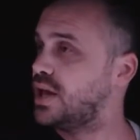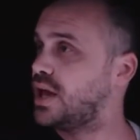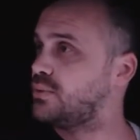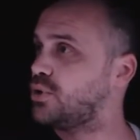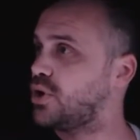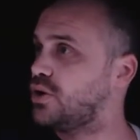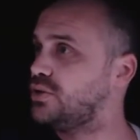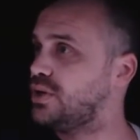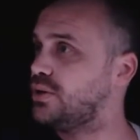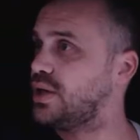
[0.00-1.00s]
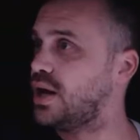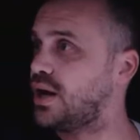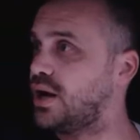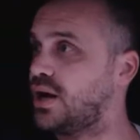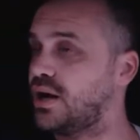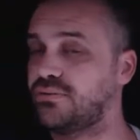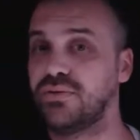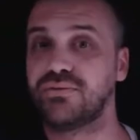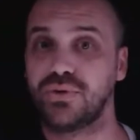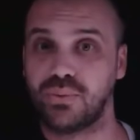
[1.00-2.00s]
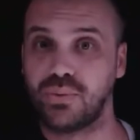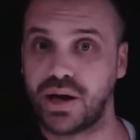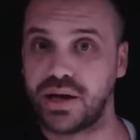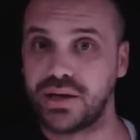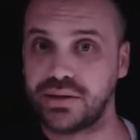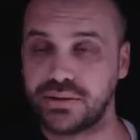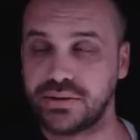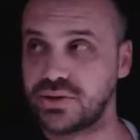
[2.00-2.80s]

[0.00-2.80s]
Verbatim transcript: And we're only going half of the way.